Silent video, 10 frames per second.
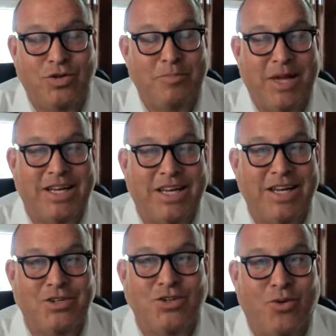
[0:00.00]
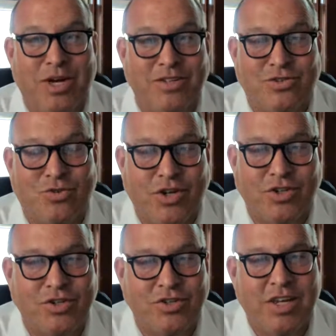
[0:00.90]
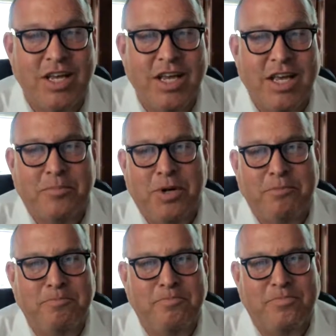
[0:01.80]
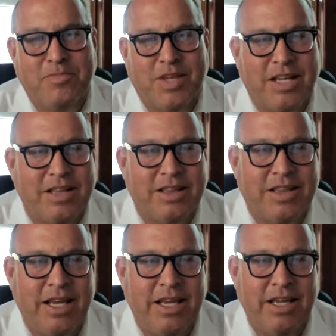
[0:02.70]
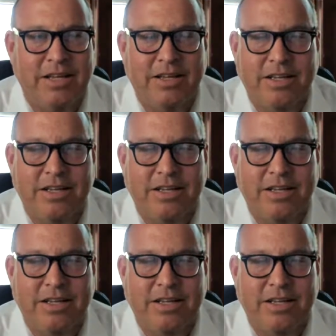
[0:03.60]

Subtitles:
I'm not getting showing instructions, but they